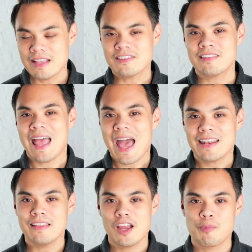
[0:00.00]
it's just an
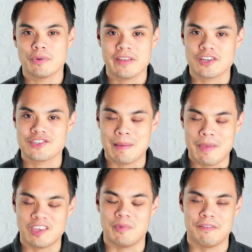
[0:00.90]
added layer of protection that
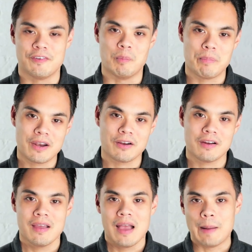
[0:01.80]
makes me feel
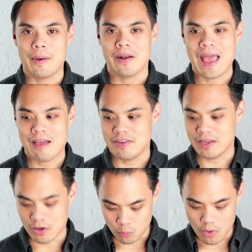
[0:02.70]
better about
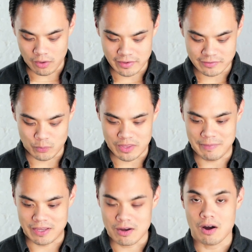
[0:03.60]
having a wallet with
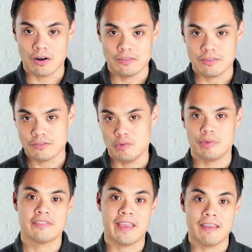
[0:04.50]
my cards
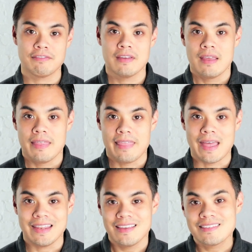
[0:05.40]
super safe
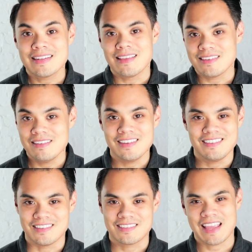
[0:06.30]
that isn't as easy
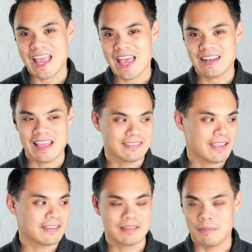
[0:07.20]
to scan as
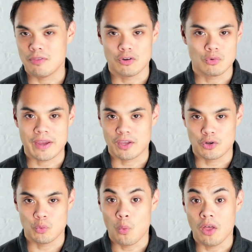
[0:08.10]
like some other
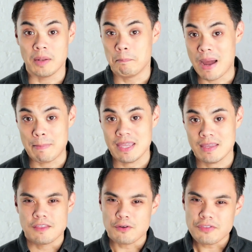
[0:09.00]
regular wallet might
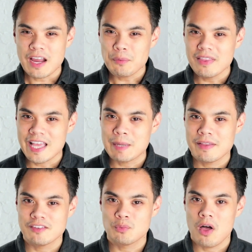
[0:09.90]
be. The third thing I really like
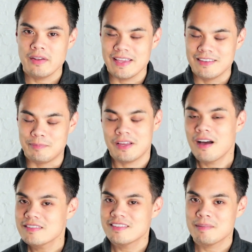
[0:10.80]
about this wallet is
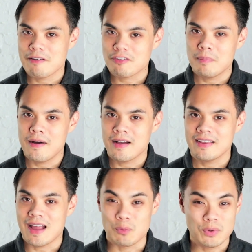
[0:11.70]
because it's in my my front
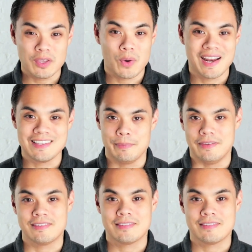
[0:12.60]
pocket, I really want it to be